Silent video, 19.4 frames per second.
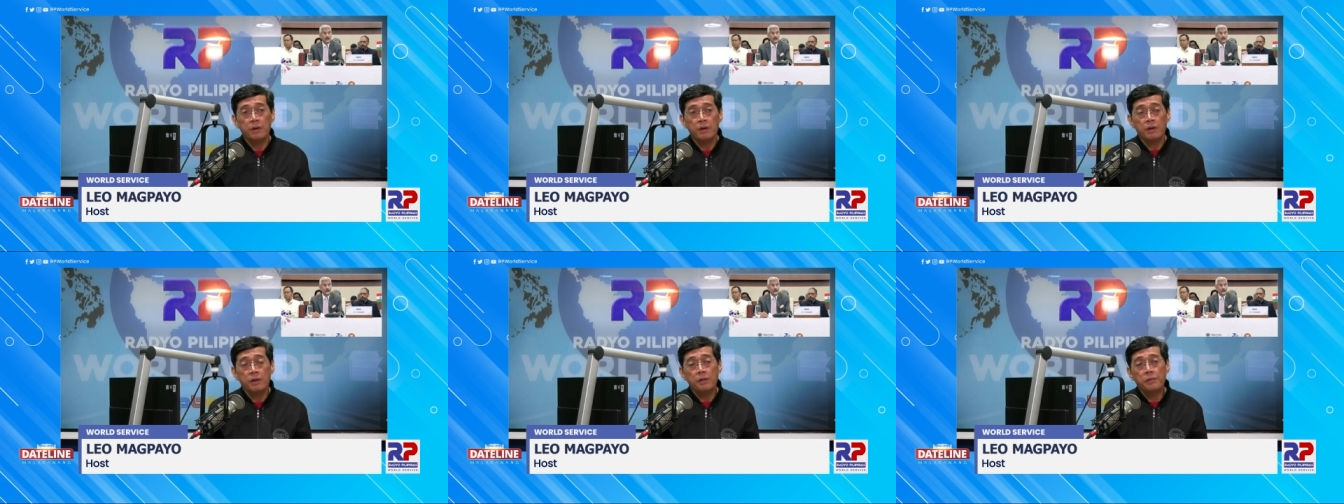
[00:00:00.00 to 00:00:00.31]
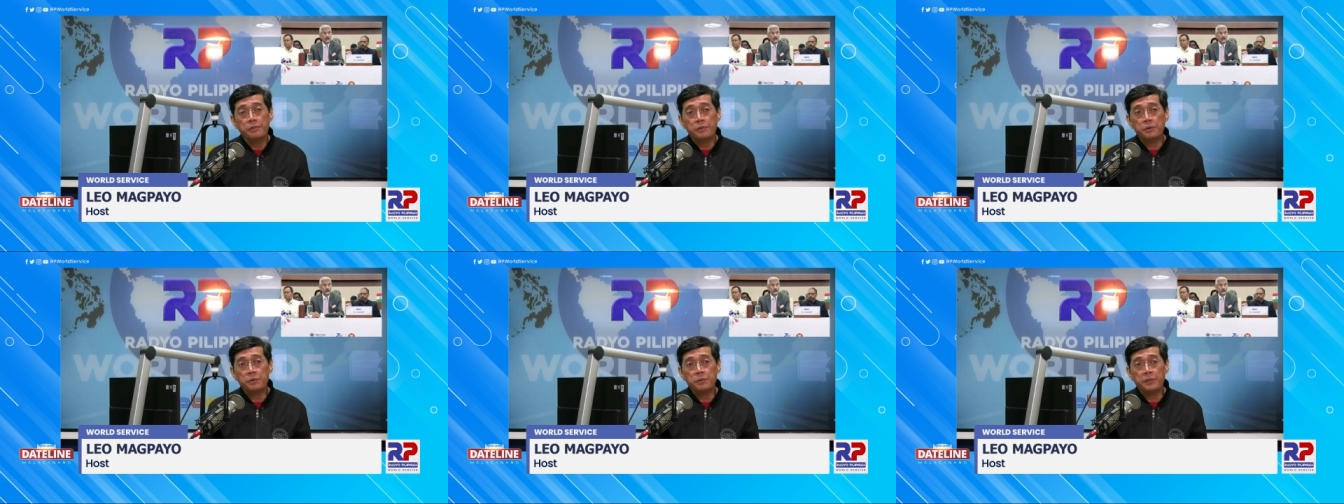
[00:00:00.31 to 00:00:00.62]

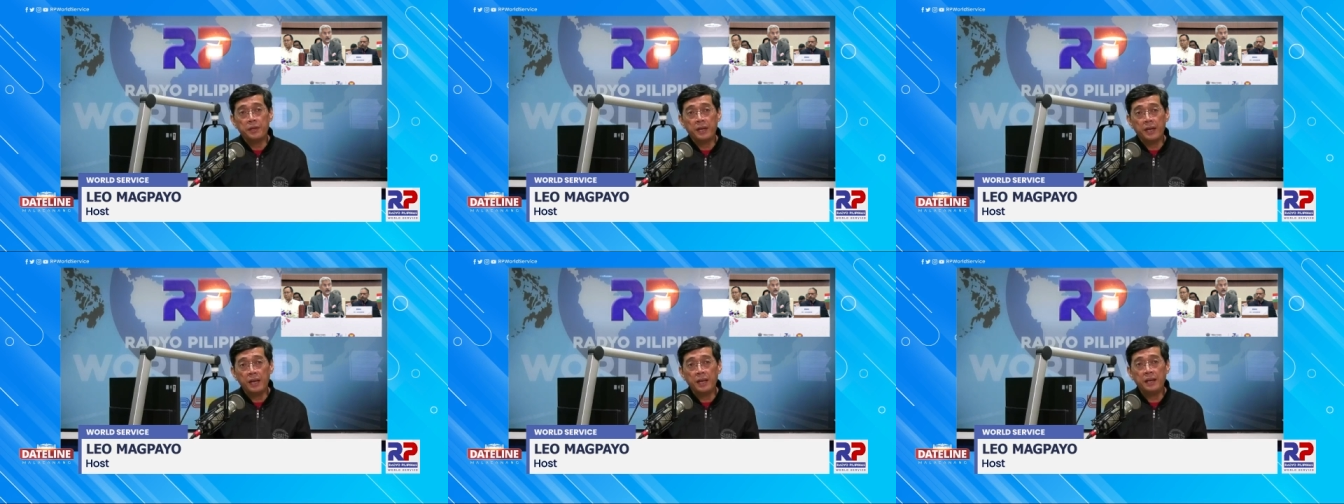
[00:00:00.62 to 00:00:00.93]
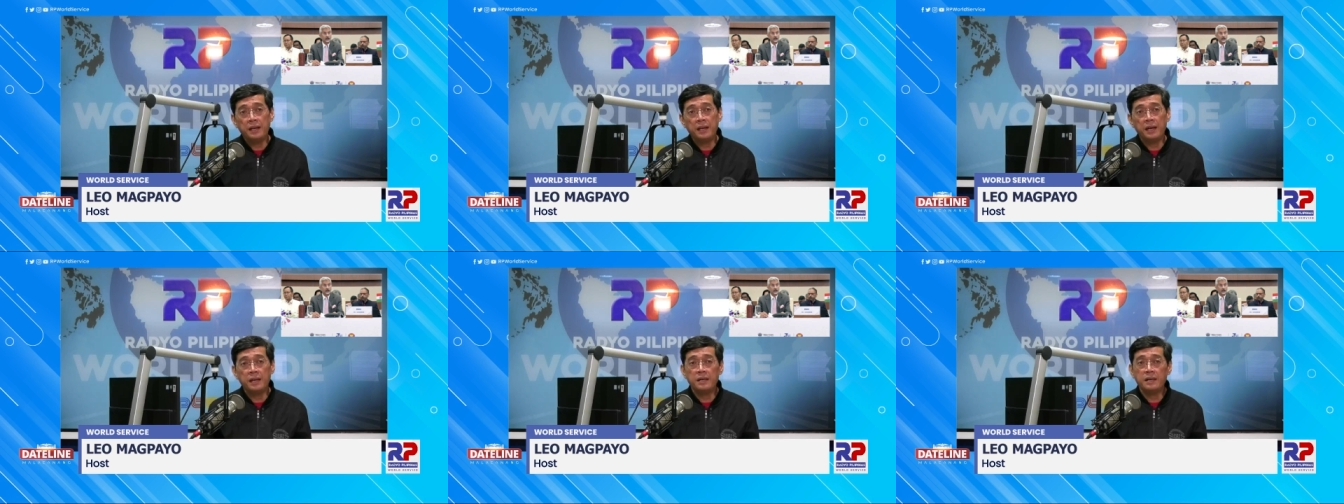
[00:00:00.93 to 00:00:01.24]
Through the
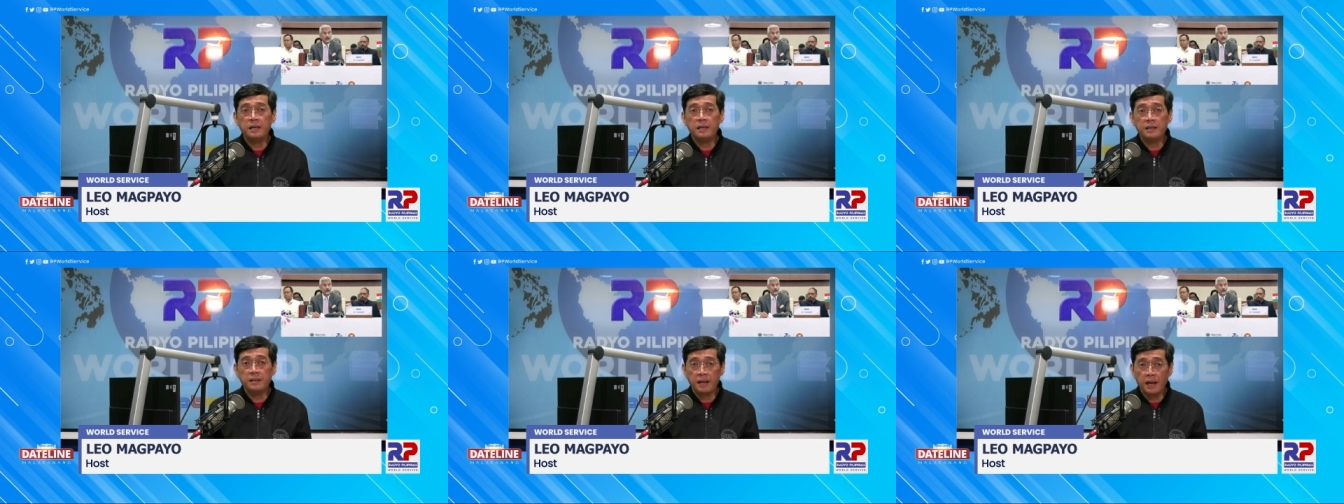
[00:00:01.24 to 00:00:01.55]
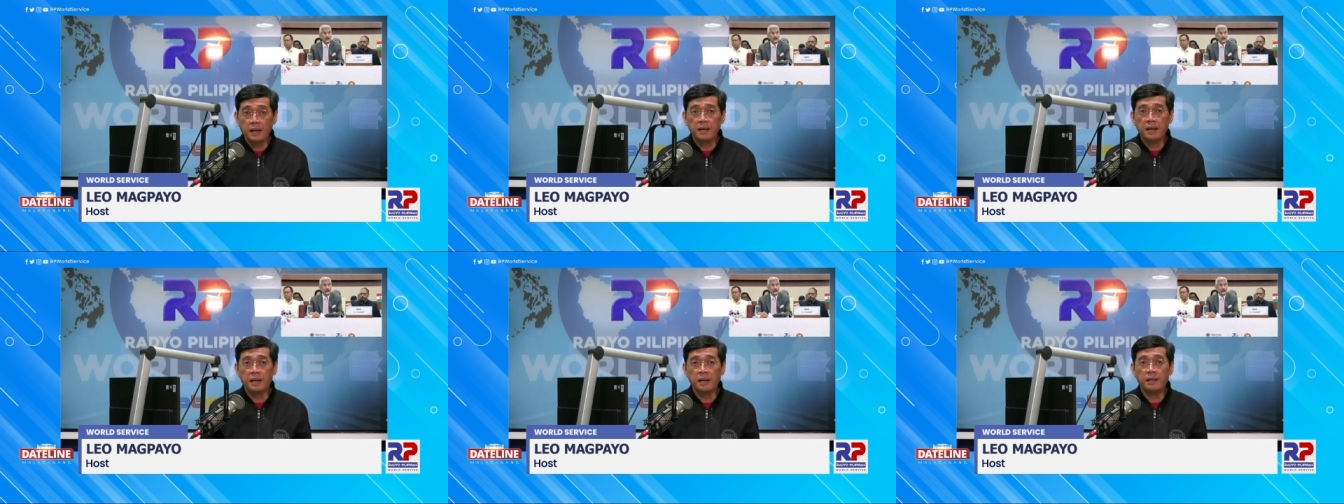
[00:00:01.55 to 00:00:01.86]
Indian
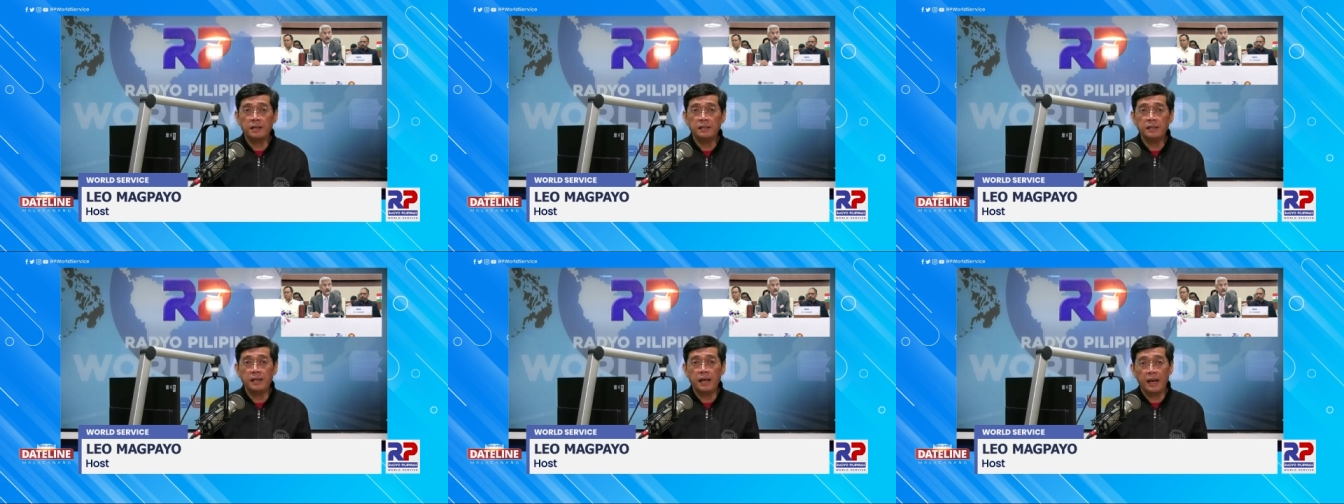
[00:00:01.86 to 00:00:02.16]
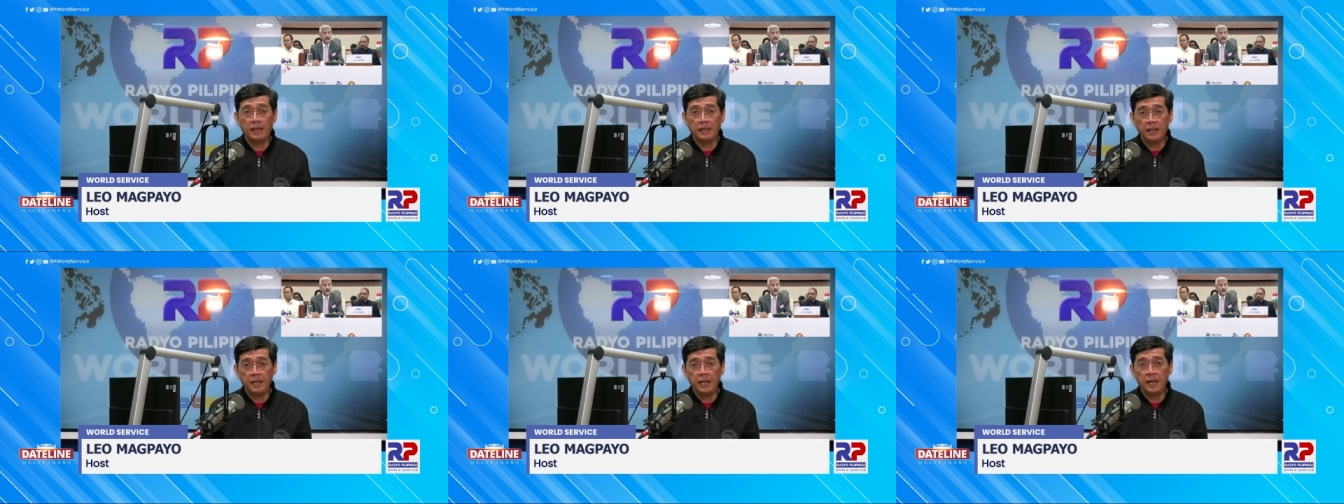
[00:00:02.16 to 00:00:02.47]
Technical
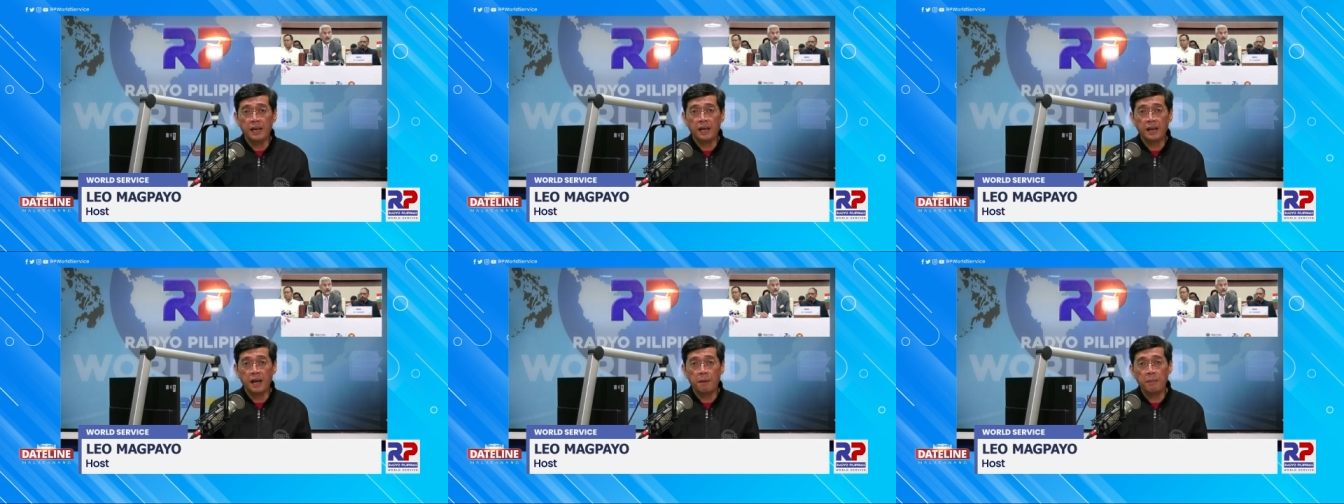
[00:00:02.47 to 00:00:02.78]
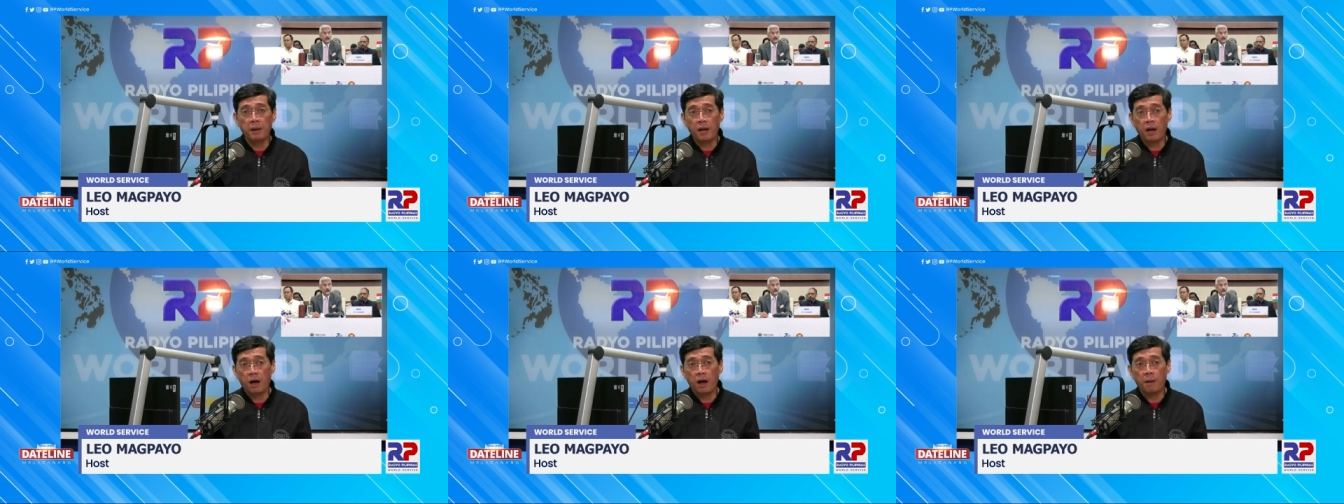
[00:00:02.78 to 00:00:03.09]
and Economic
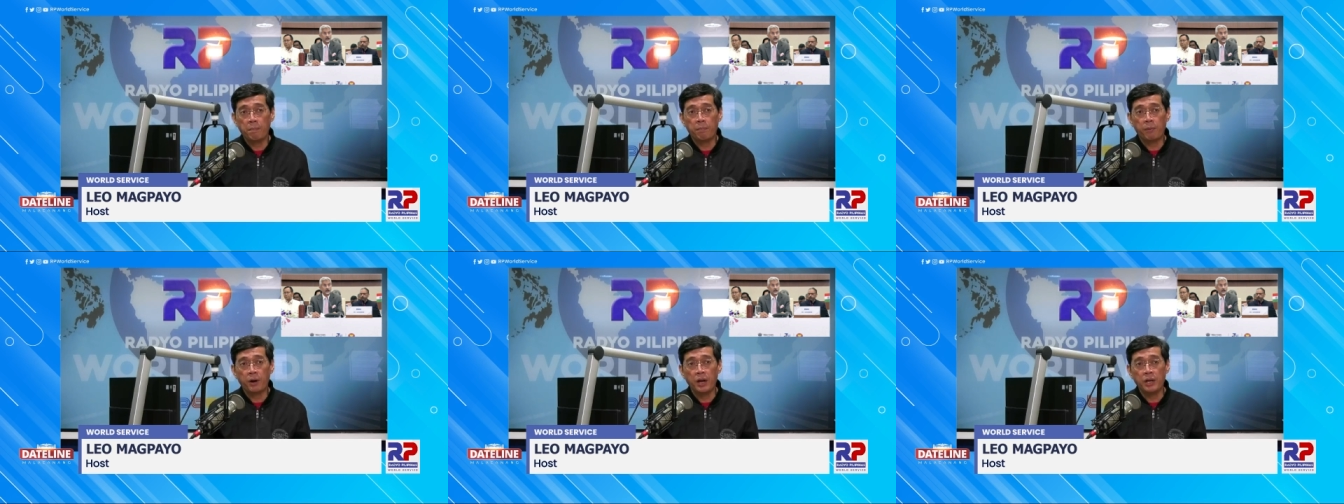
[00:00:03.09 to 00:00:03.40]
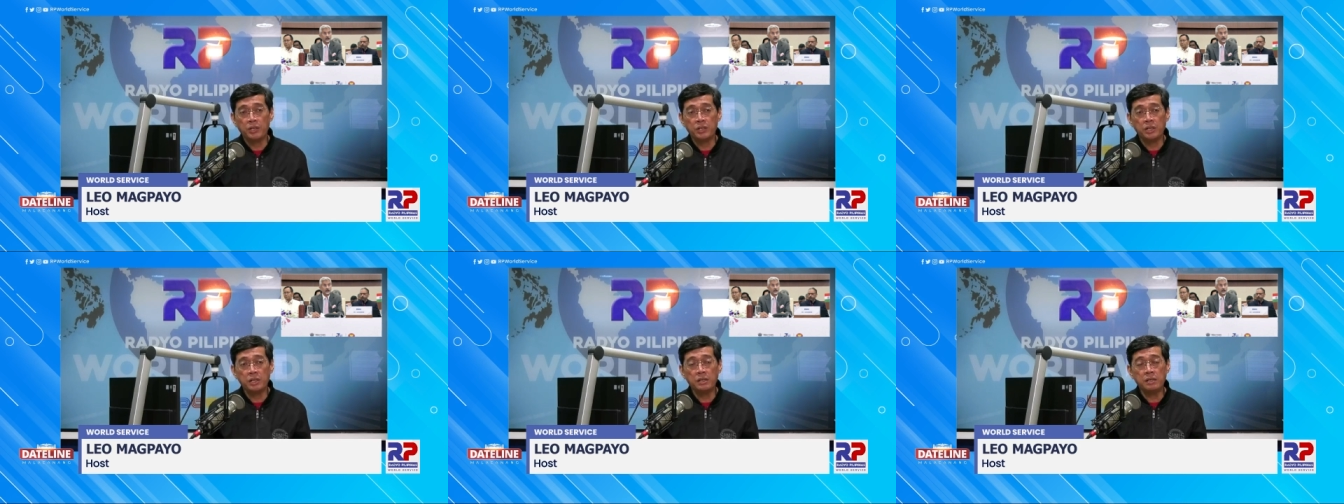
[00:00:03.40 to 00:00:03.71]

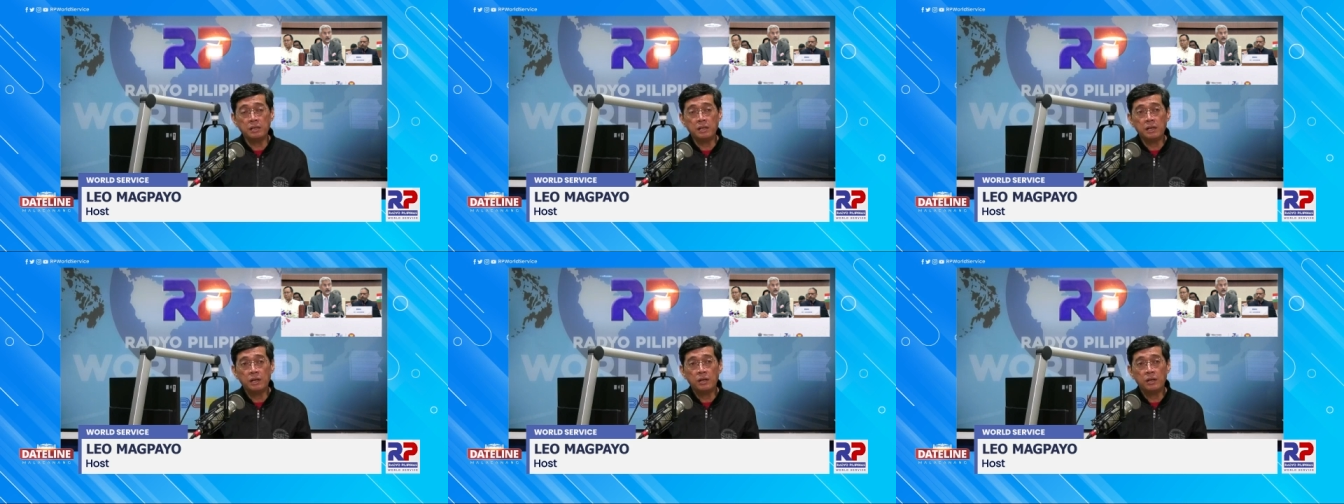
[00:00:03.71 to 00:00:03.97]
Cooperation,